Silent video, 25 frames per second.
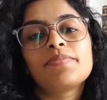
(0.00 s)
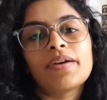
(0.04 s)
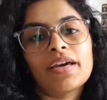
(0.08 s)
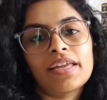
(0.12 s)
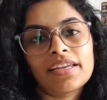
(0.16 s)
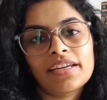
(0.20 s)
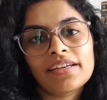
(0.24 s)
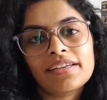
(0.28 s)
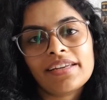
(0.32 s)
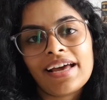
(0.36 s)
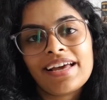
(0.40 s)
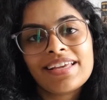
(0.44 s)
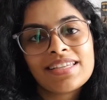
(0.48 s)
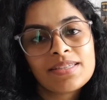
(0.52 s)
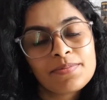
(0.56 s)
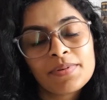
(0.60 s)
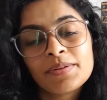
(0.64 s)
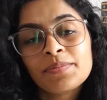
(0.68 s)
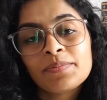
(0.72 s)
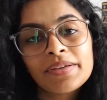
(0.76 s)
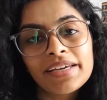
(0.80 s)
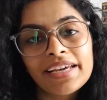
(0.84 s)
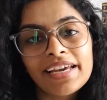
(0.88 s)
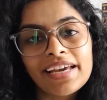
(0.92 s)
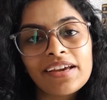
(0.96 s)
Bennet has
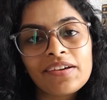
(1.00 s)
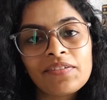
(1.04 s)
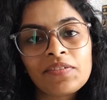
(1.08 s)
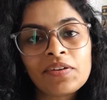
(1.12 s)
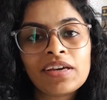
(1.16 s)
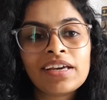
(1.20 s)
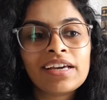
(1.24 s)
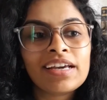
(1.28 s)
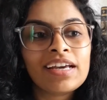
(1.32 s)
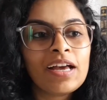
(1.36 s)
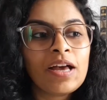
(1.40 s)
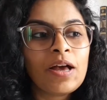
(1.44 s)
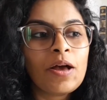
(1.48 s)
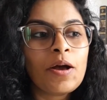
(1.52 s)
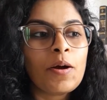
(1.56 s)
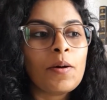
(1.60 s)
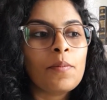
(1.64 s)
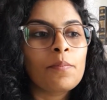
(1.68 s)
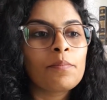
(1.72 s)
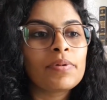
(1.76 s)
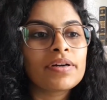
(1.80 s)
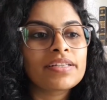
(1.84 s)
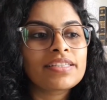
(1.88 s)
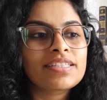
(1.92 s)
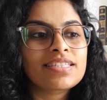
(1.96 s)
been behaving,
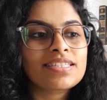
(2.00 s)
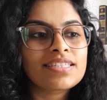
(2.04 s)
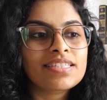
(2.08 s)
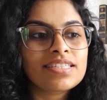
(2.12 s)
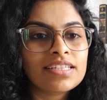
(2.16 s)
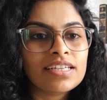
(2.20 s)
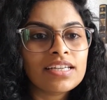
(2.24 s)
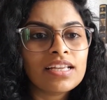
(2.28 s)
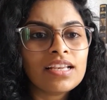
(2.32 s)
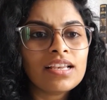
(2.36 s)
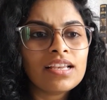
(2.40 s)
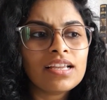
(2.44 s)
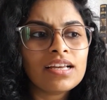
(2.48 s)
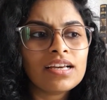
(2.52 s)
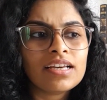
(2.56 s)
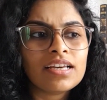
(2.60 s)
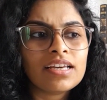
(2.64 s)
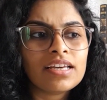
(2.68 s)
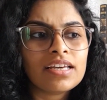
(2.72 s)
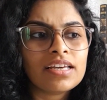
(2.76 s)
but still